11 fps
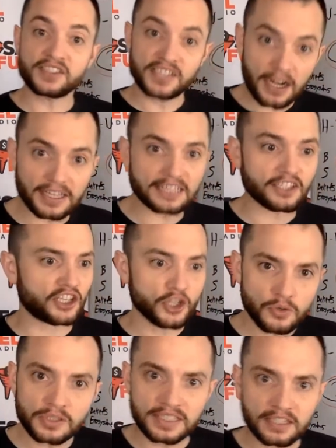That's scary.
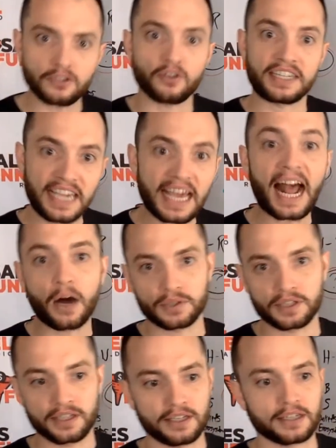That's a huge signal. Get
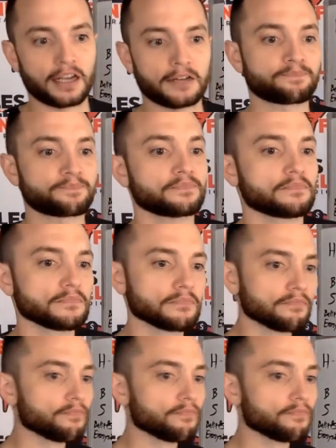out. Okay.